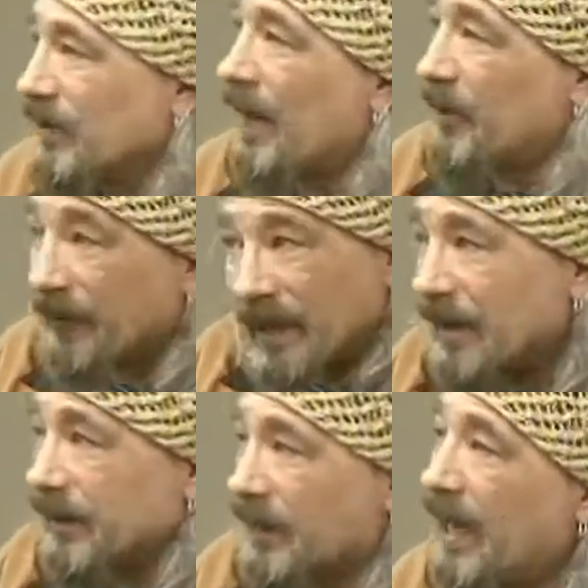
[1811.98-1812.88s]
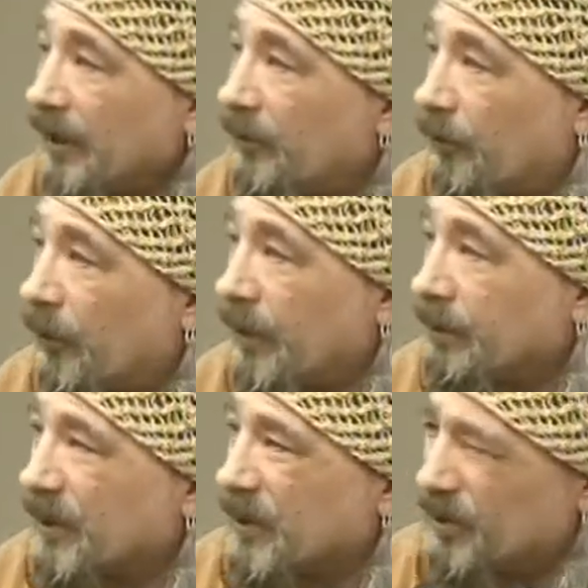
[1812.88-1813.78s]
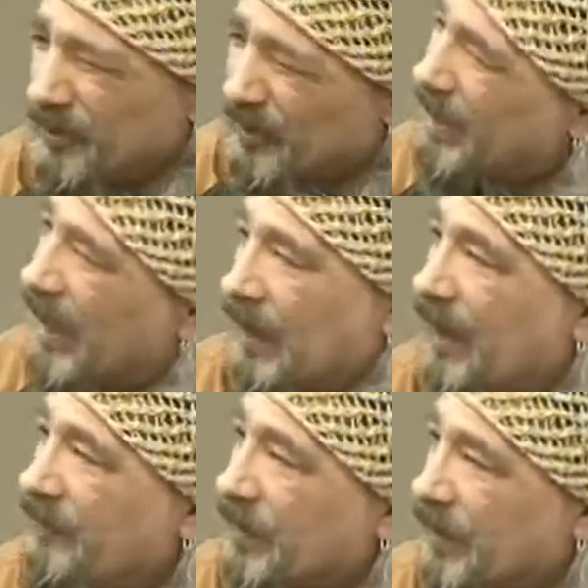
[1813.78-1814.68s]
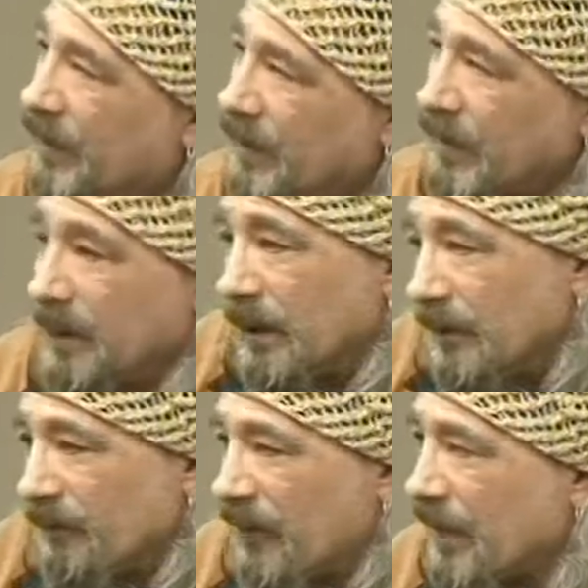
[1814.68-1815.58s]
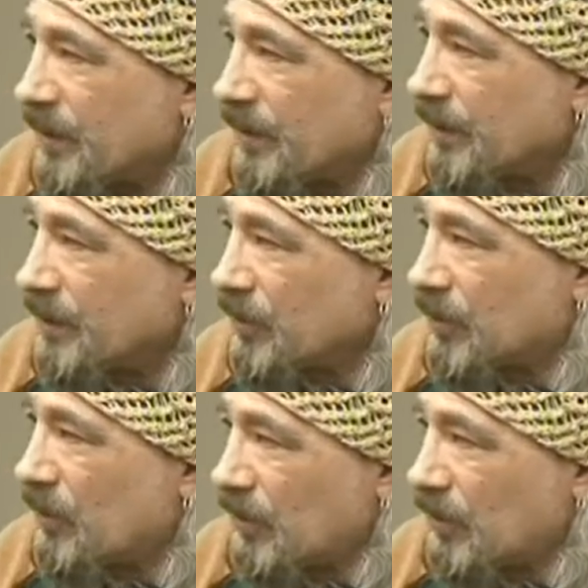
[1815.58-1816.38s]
and we already had the title for it because we used to title everything rather than just